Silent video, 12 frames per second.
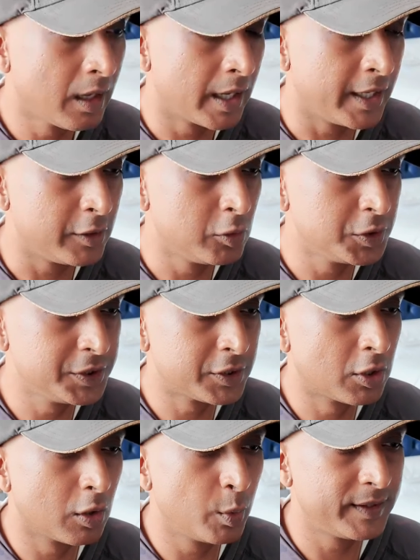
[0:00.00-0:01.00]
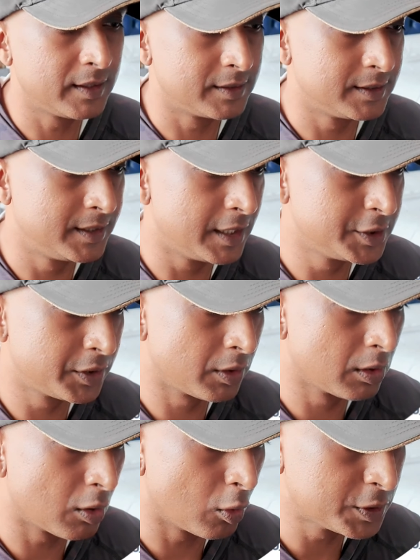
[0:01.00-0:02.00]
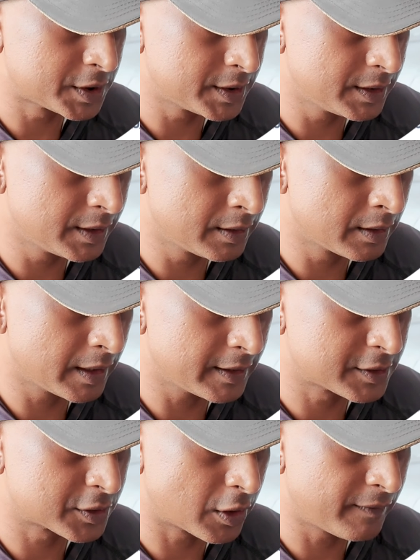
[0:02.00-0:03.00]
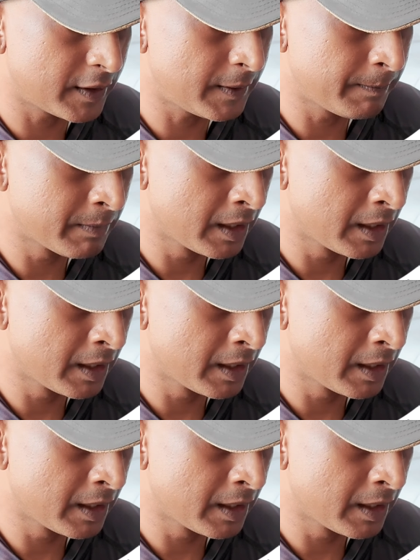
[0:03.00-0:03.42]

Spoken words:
And I usually go with this DigitalOcean server.